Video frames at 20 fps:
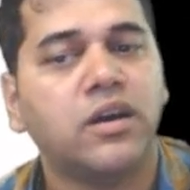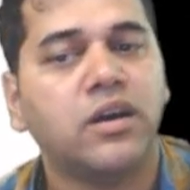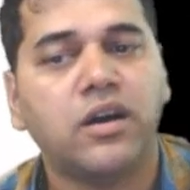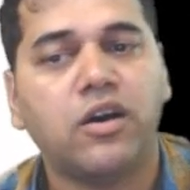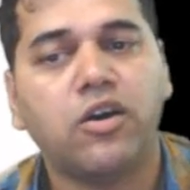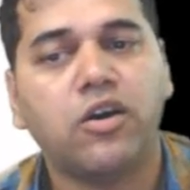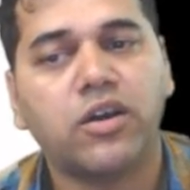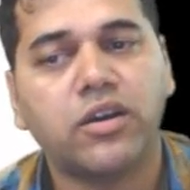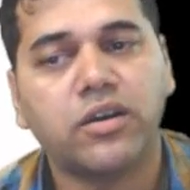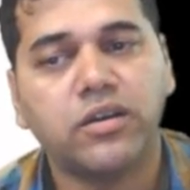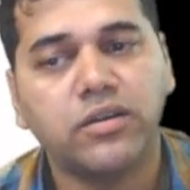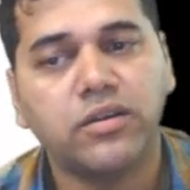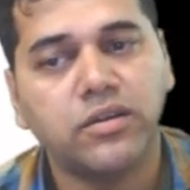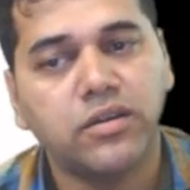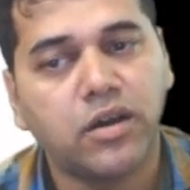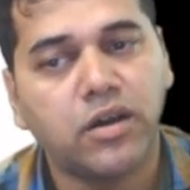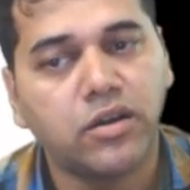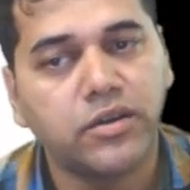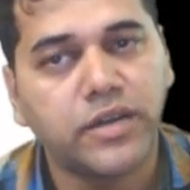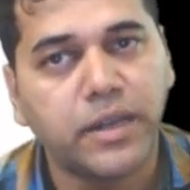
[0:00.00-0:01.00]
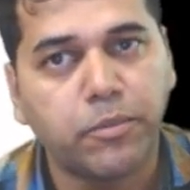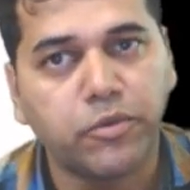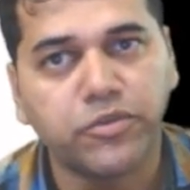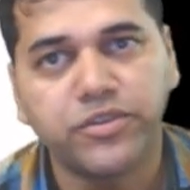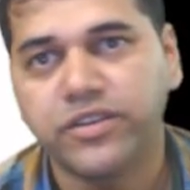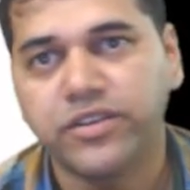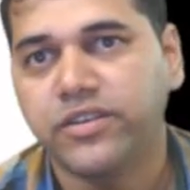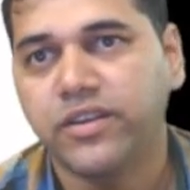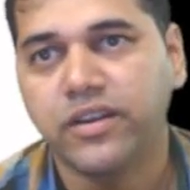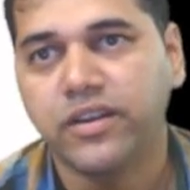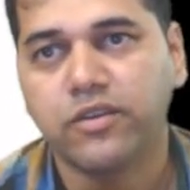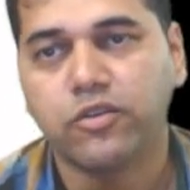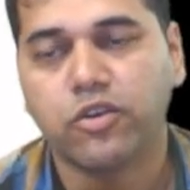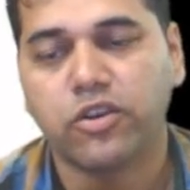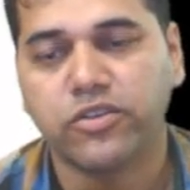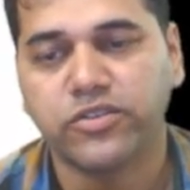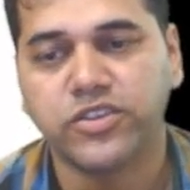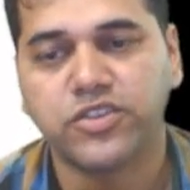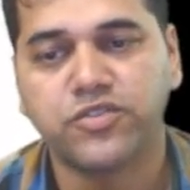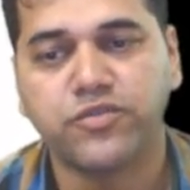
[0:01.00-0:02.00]
or deposits
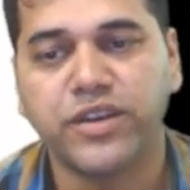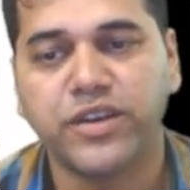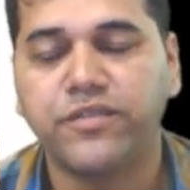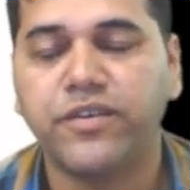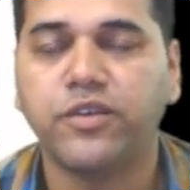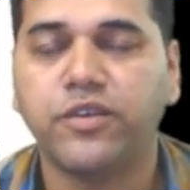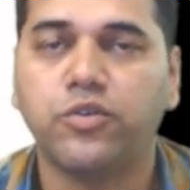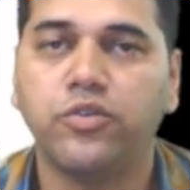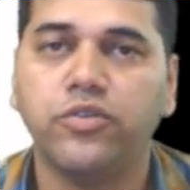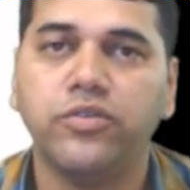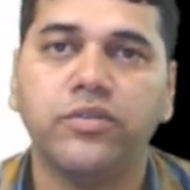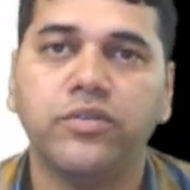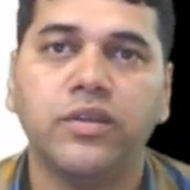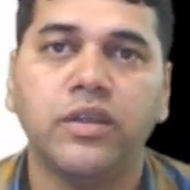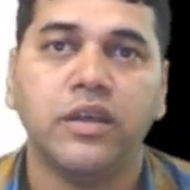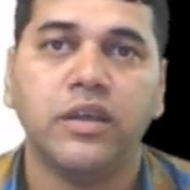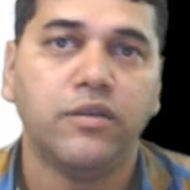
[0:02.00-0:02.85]
crosses 25 crores,